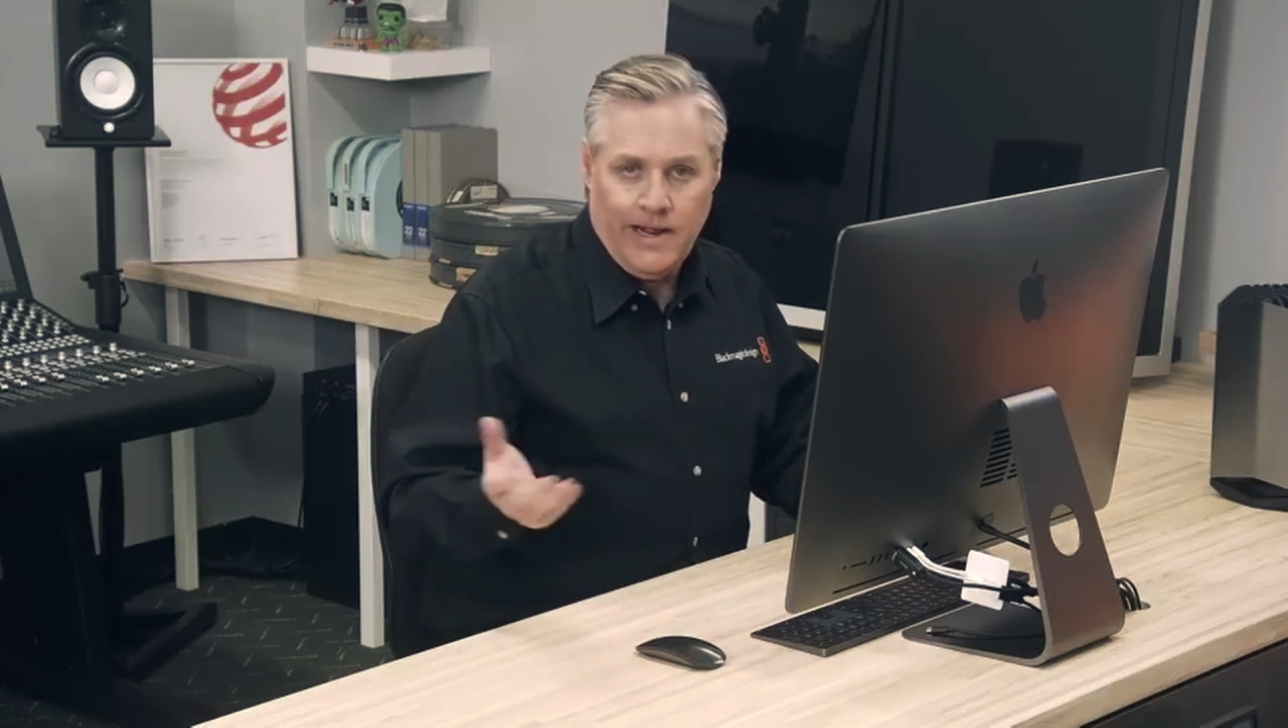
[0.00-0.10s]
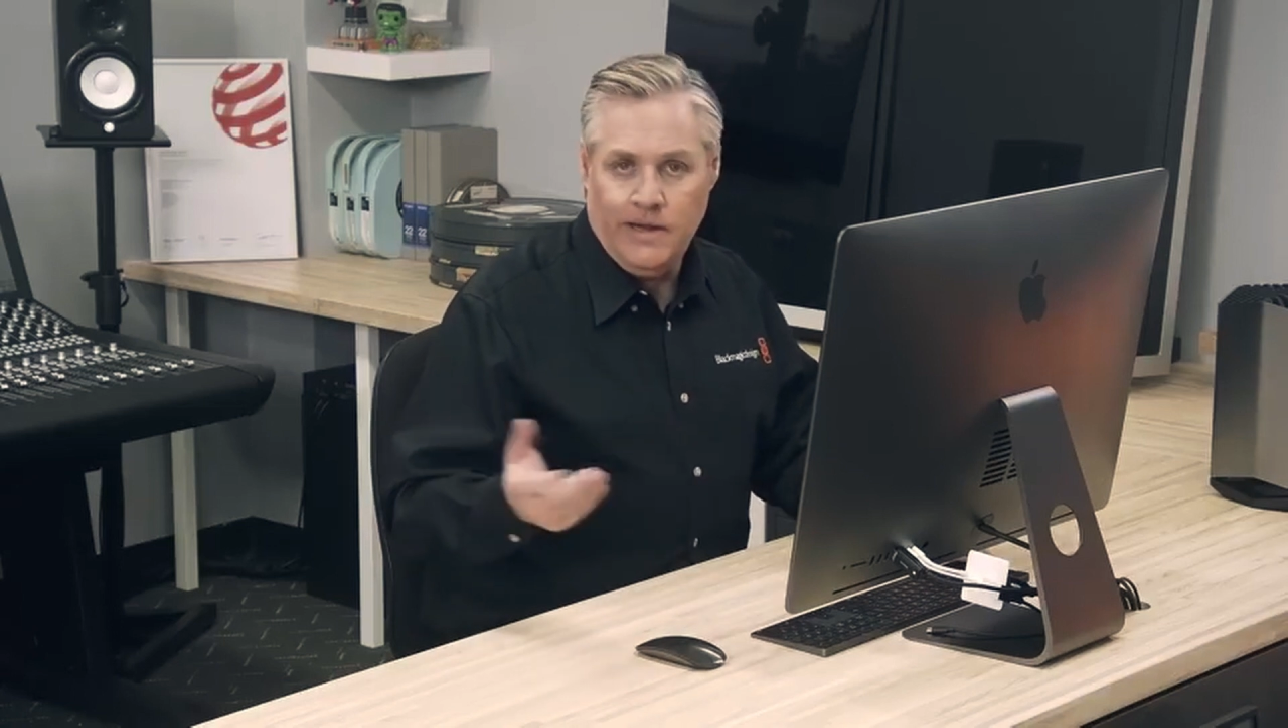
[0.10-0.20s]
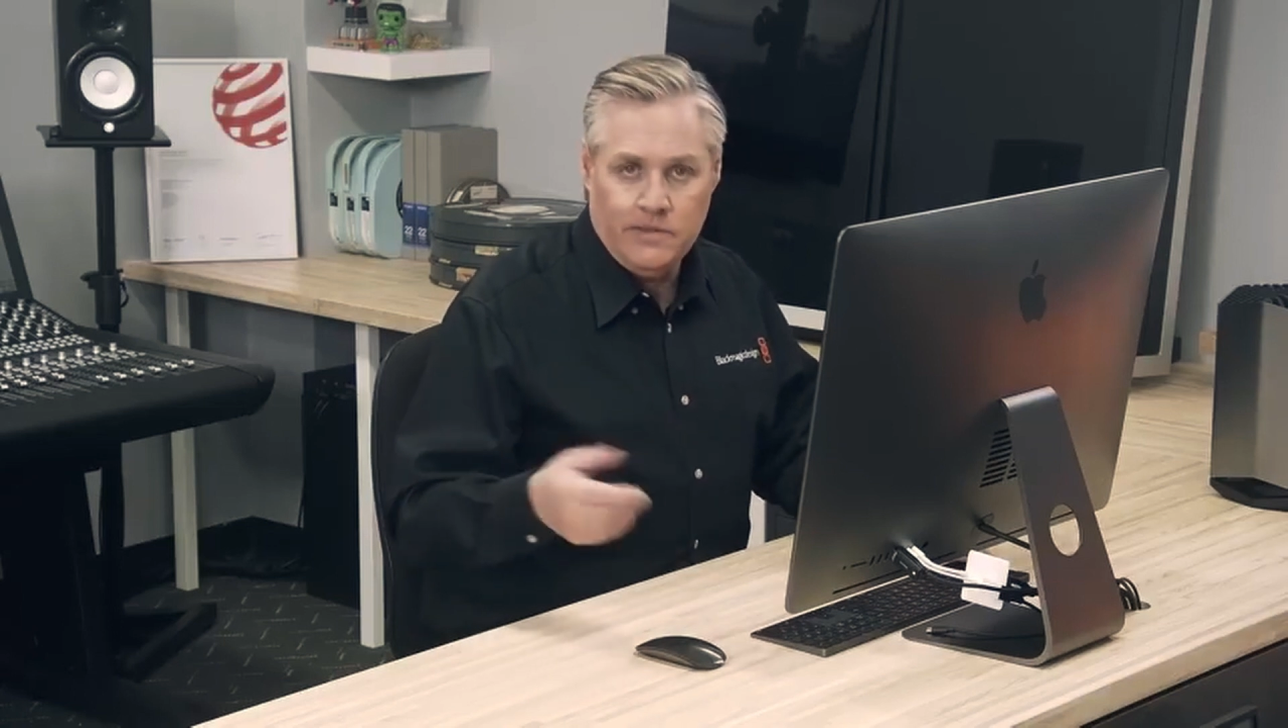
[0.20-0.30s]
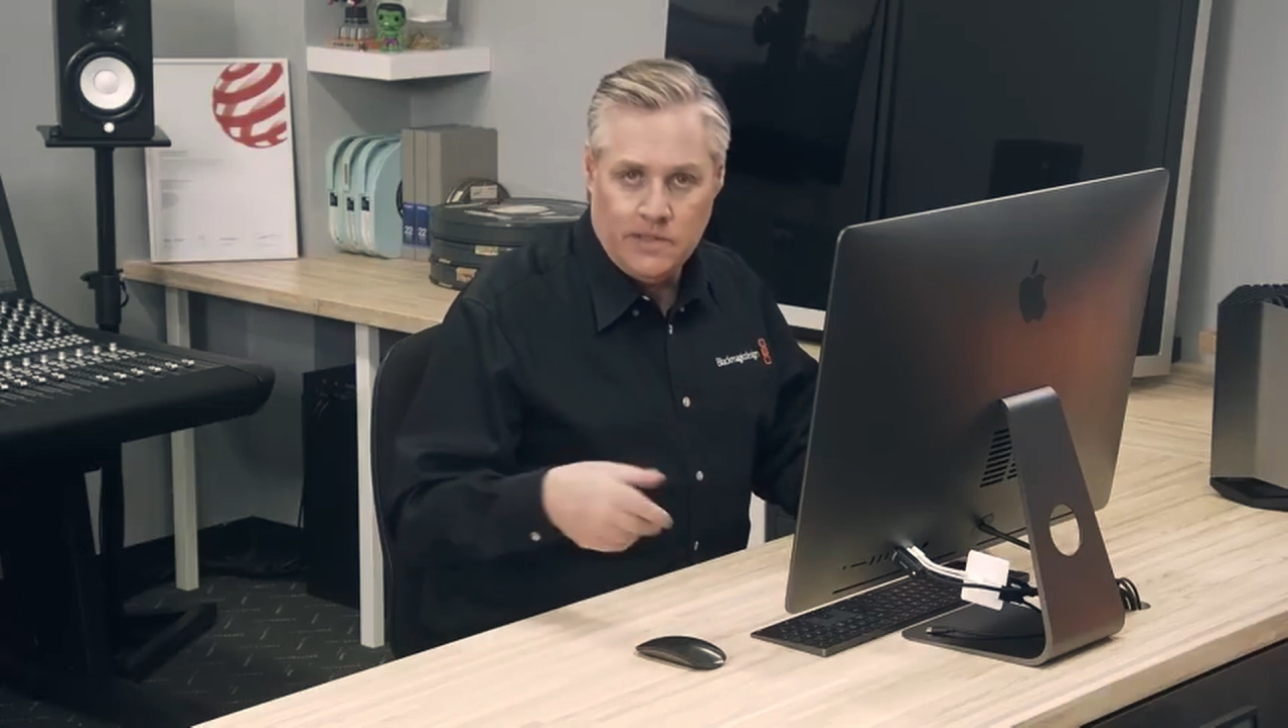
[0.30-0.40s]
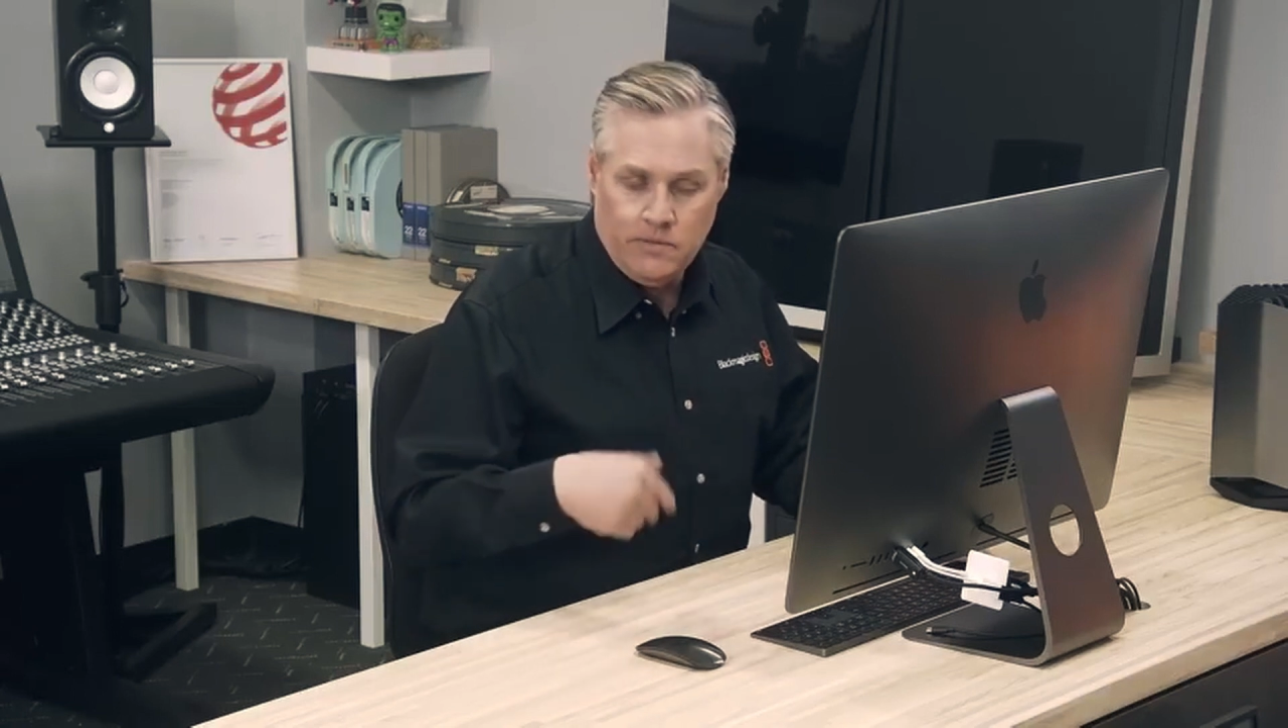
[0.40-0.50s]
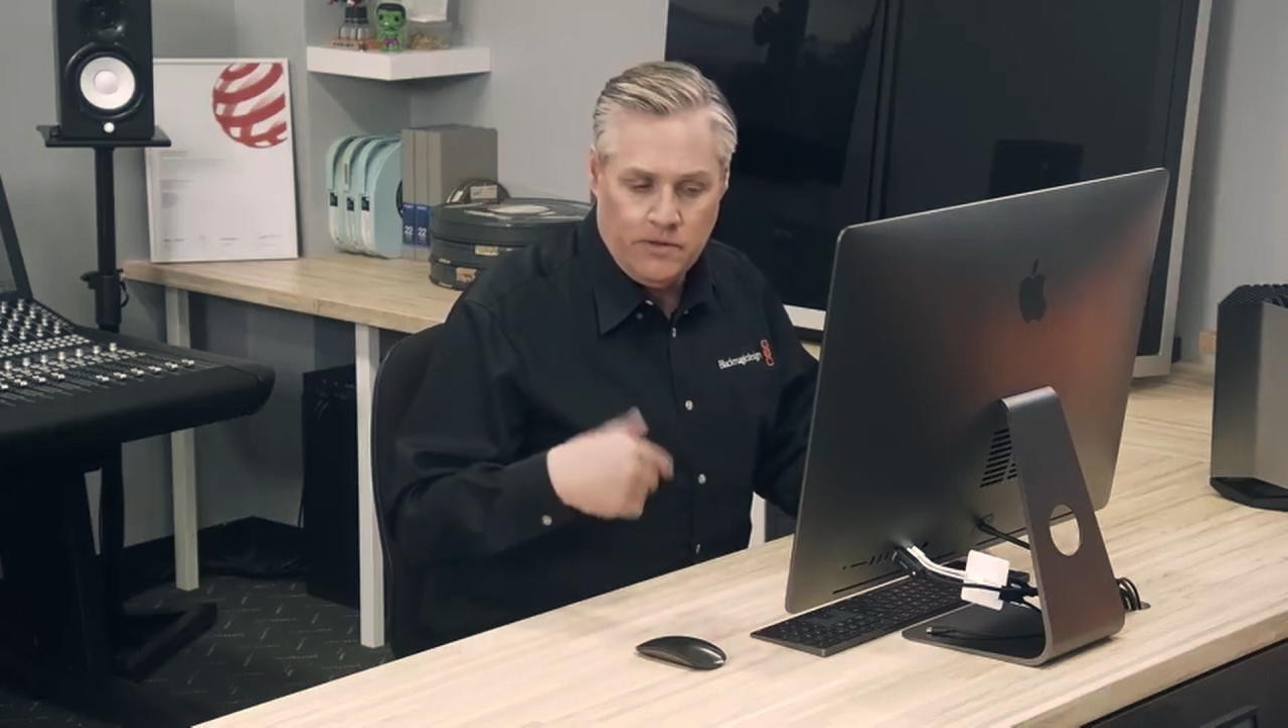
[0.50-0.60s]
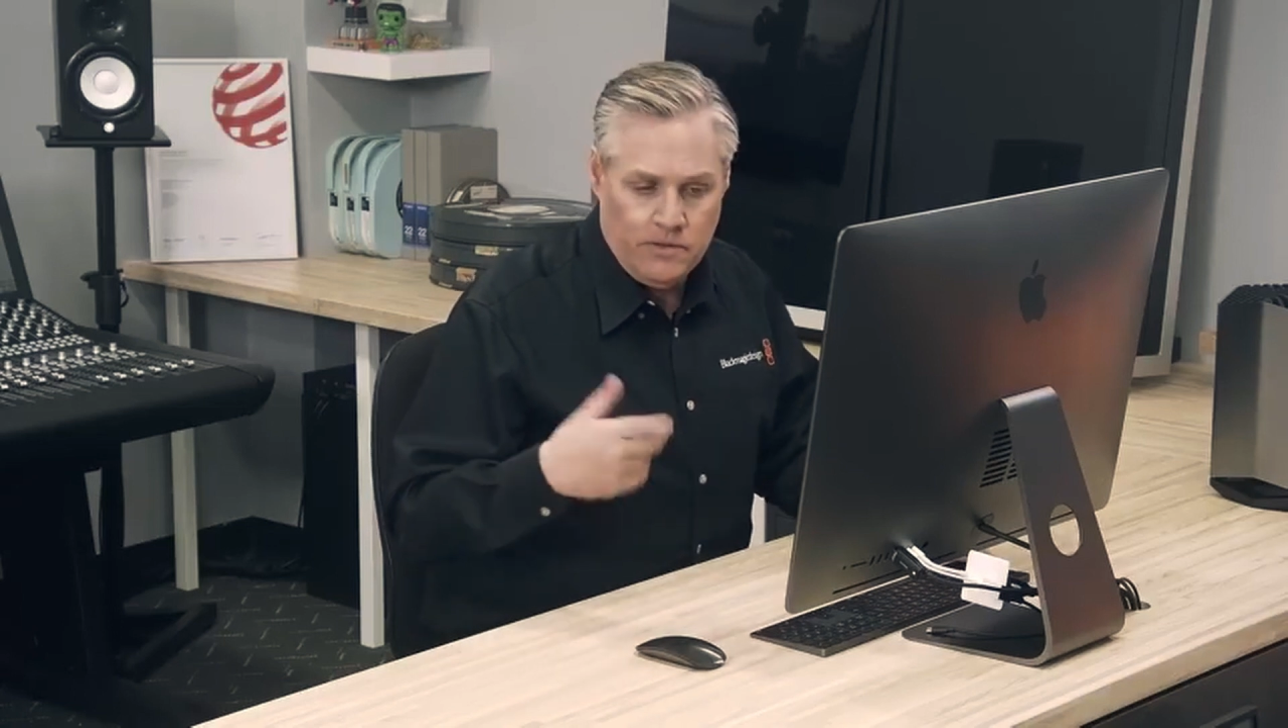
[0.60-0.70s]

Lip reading: an alley somewhere